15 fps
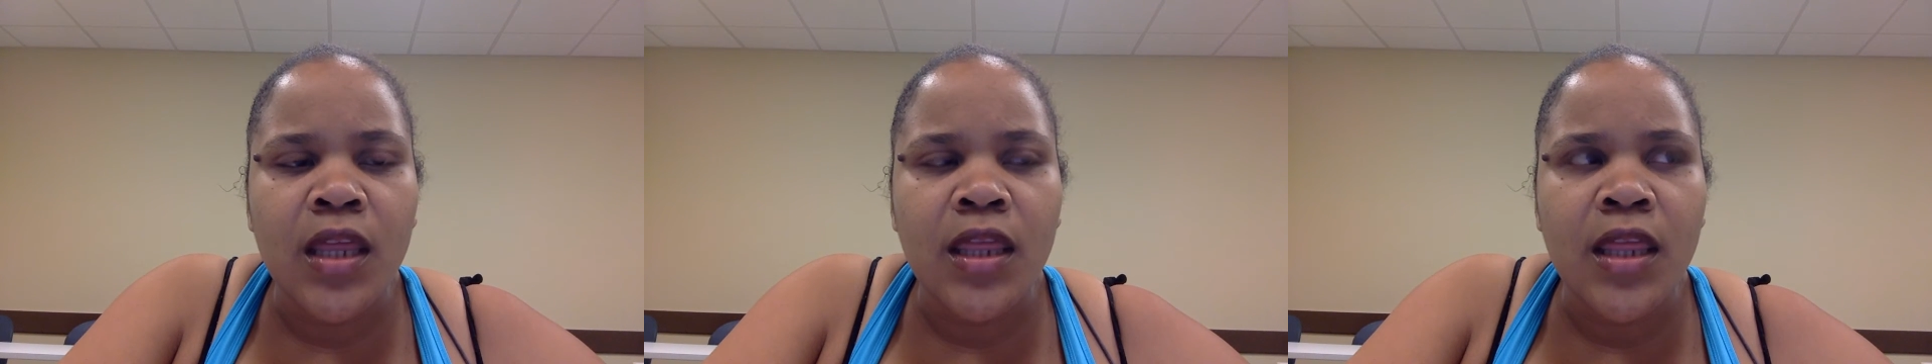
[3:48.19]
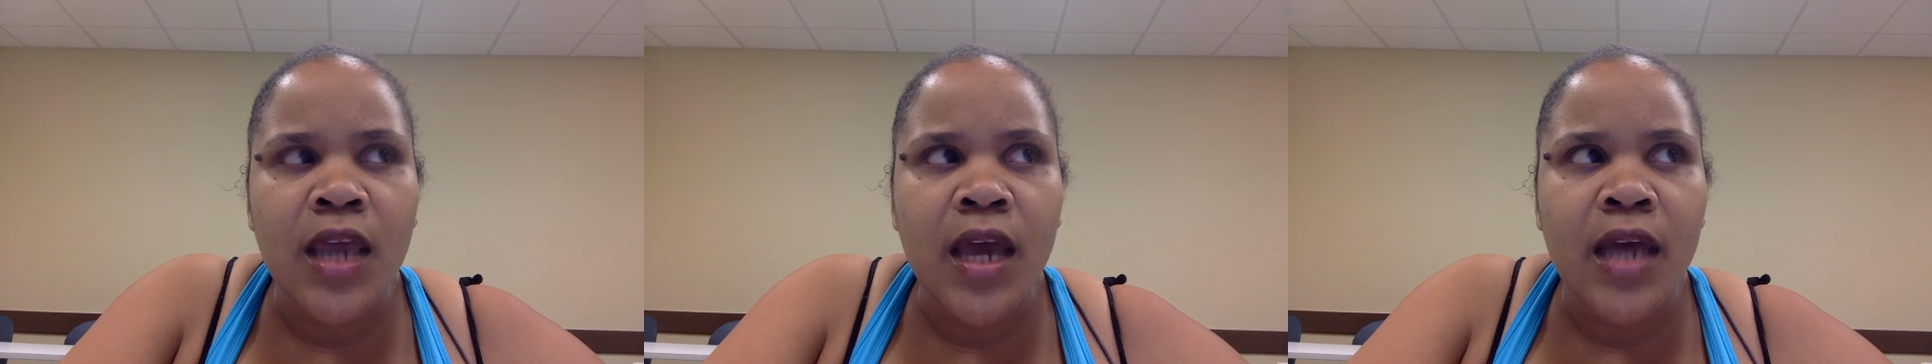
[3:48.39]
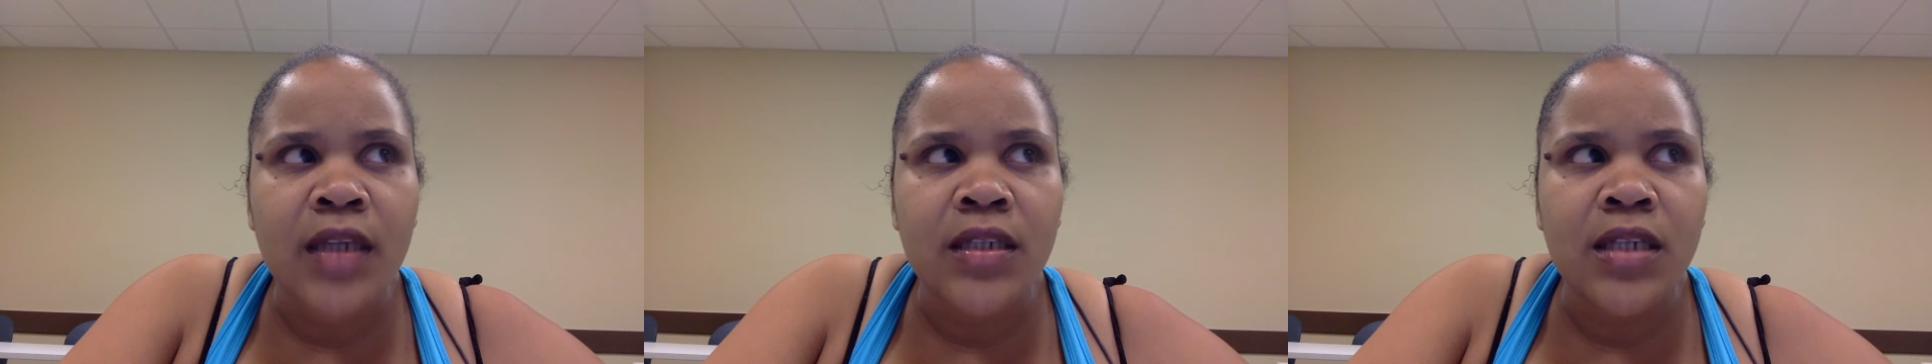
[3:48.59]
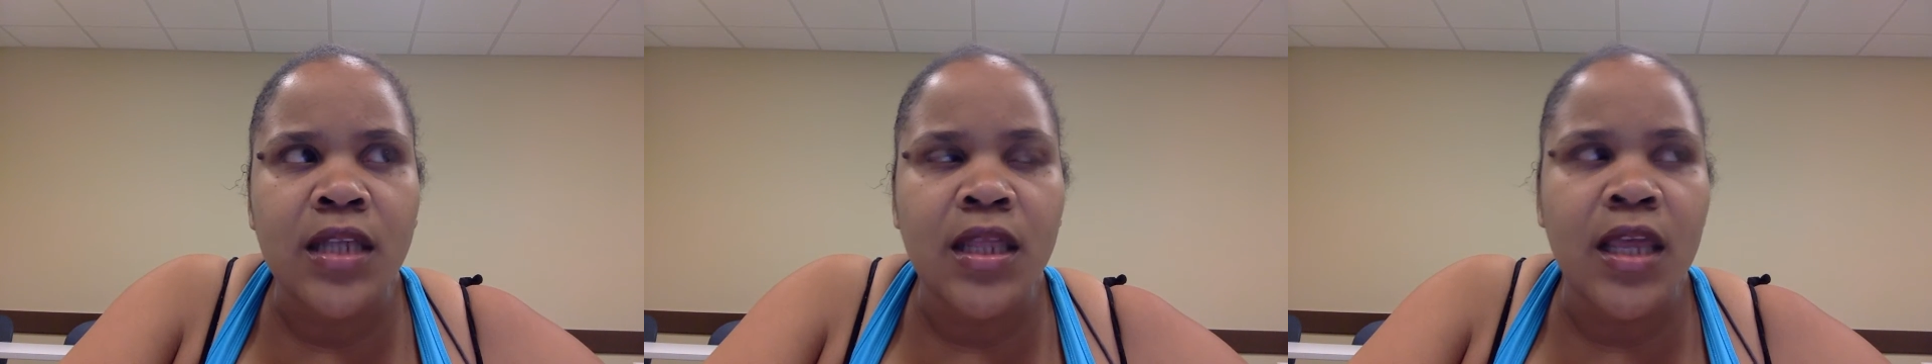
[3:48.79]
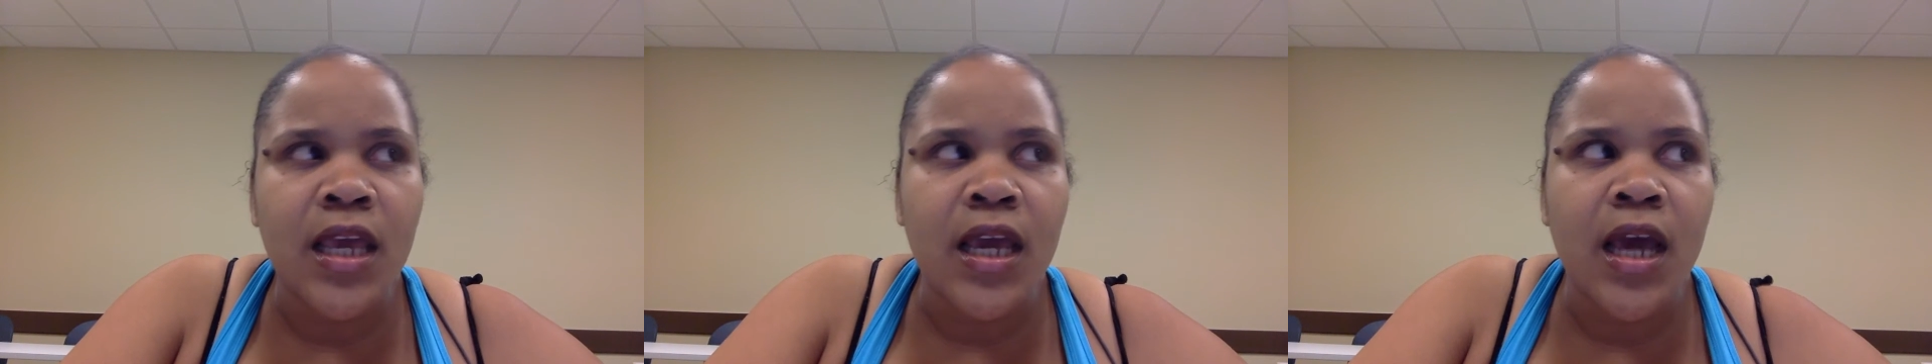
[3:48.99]
that
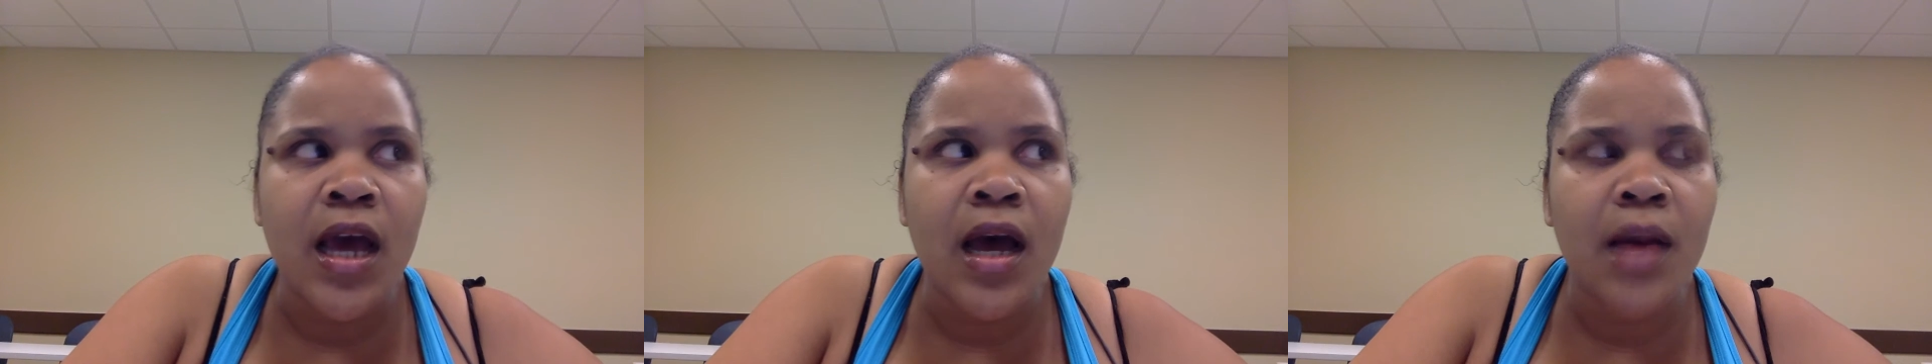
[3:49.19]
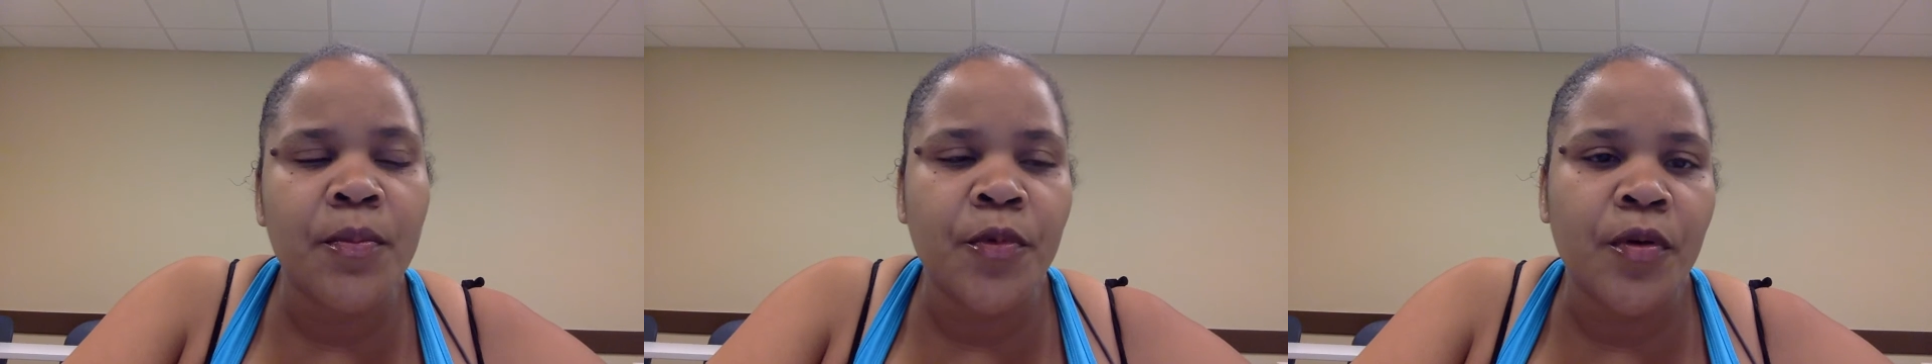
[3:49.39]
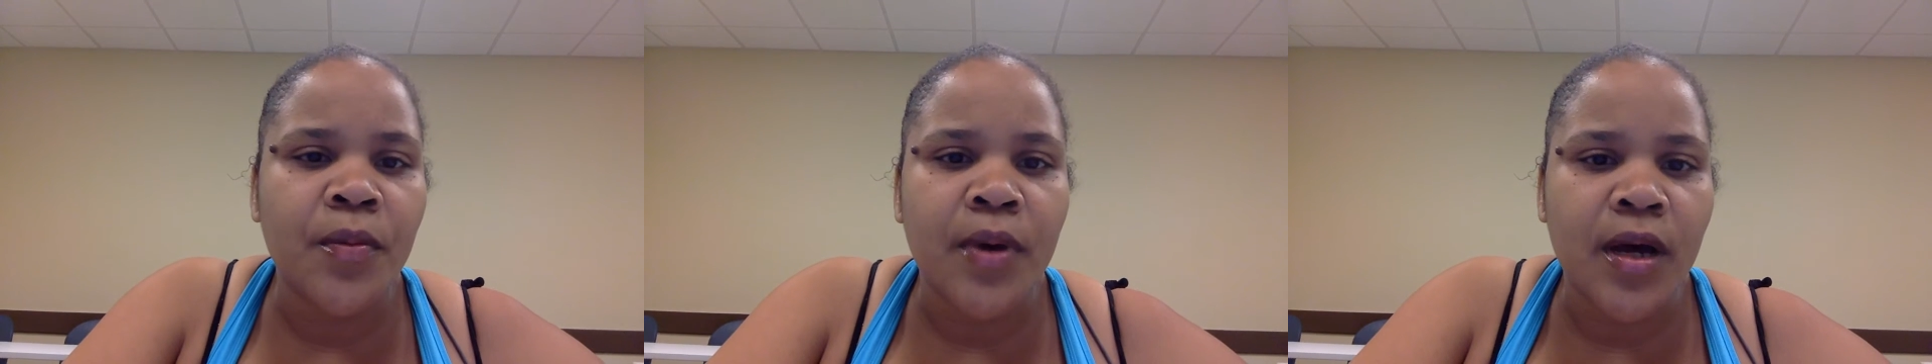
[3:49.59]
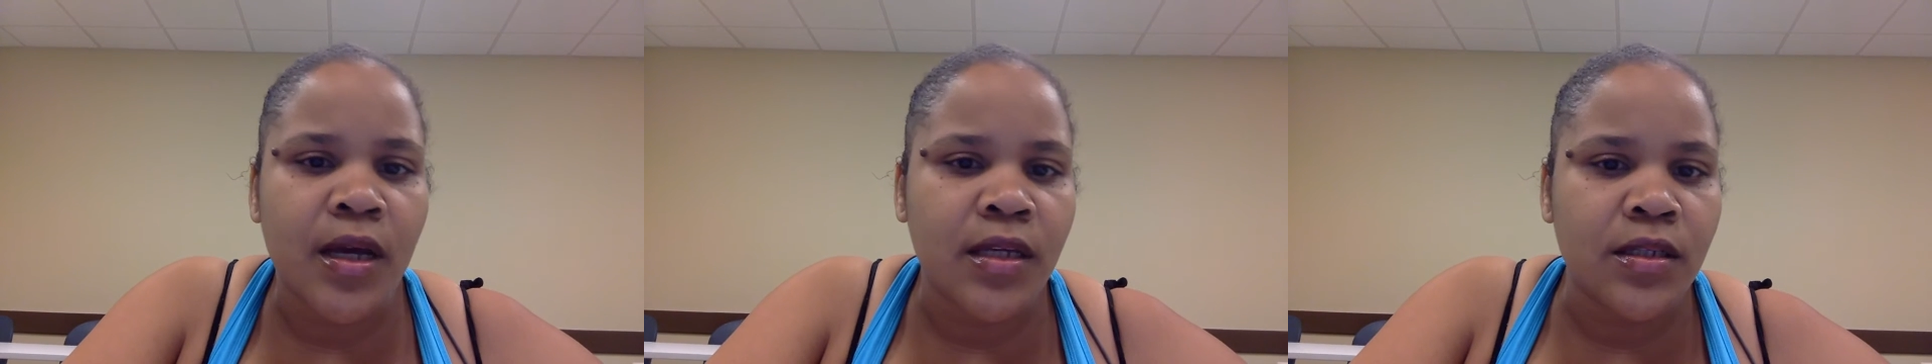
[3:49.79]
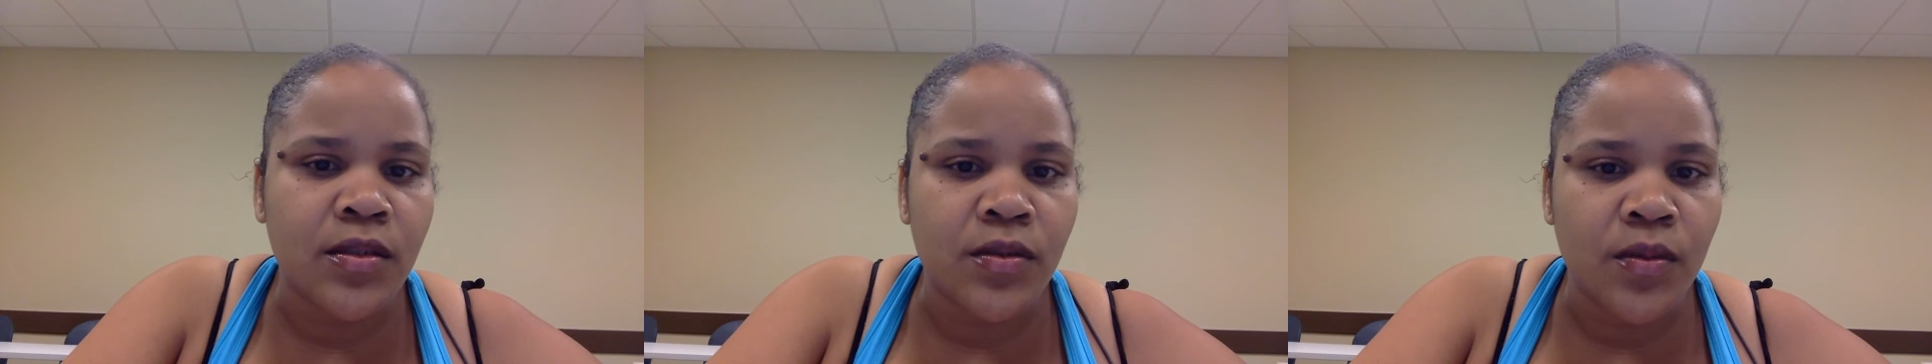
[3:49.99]
they compromised